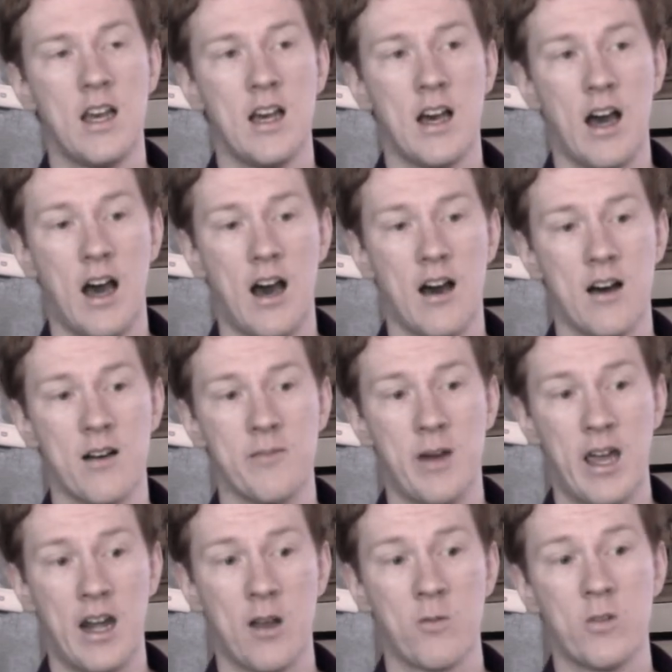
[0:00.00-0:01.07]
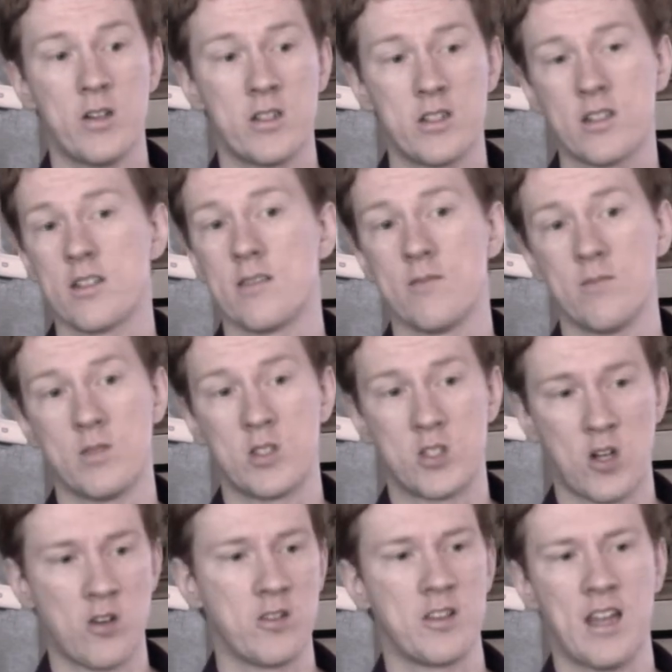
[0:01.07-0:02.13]
And I want to
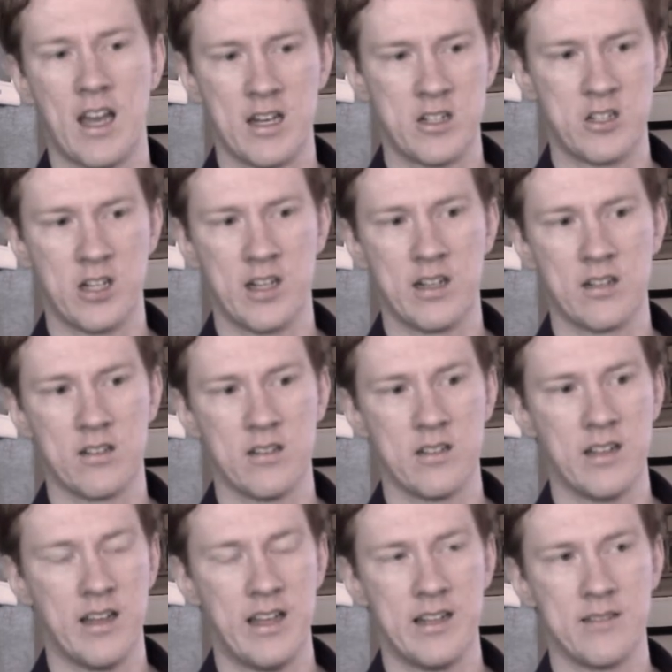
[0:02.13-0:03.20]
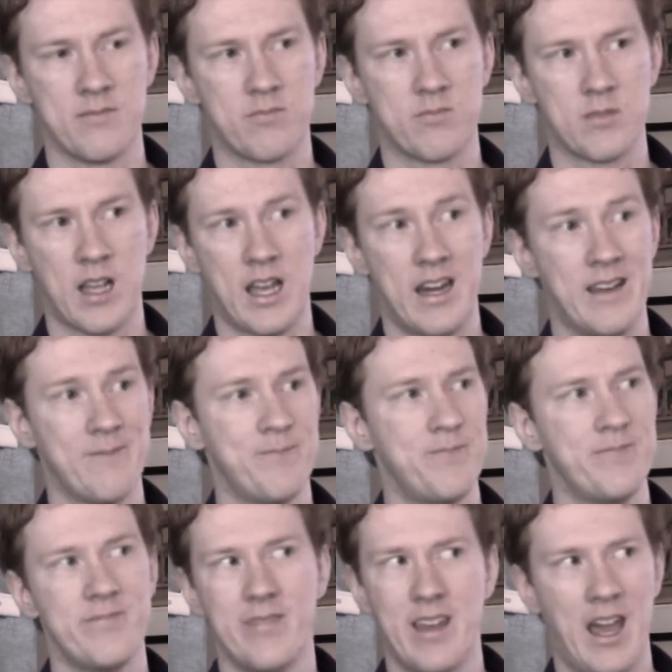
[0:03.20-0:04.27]
start that channel and kind of
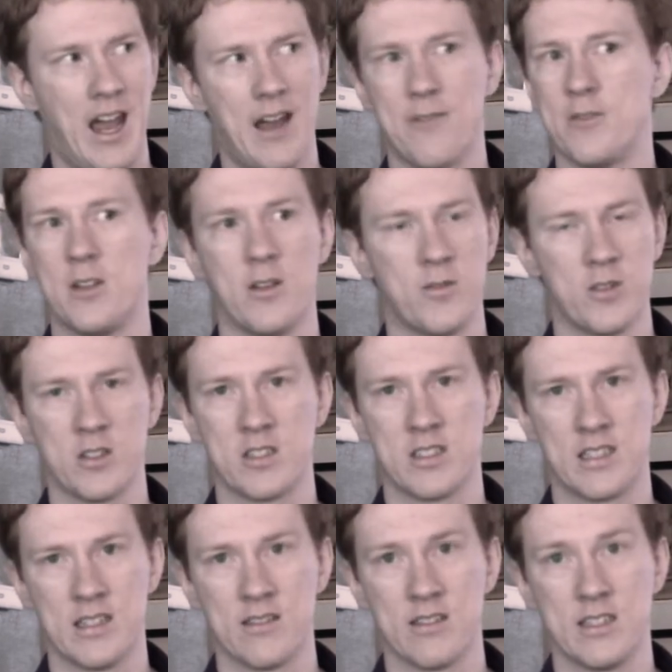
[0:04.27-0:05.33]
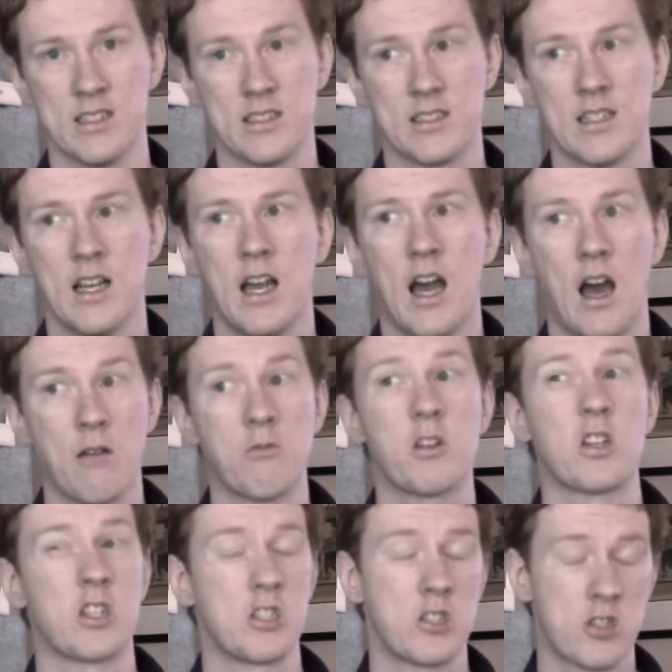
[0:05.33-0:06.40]
have different series. I want to
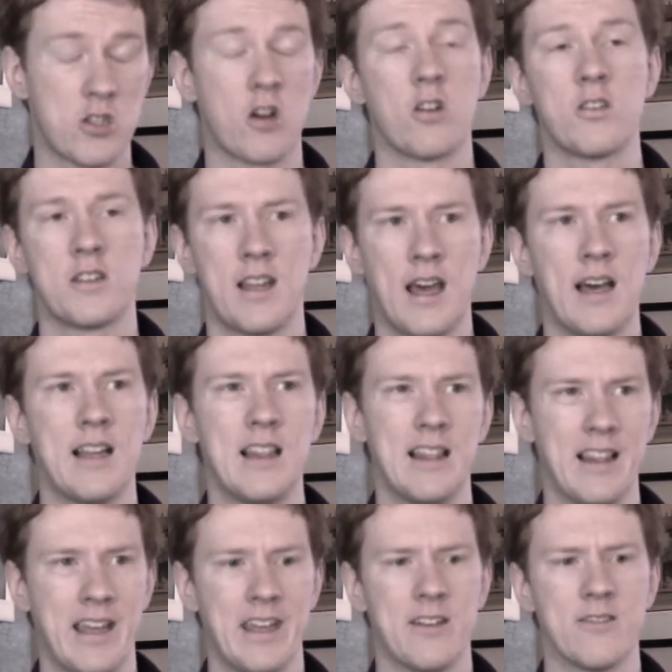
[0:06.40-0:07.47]
start that later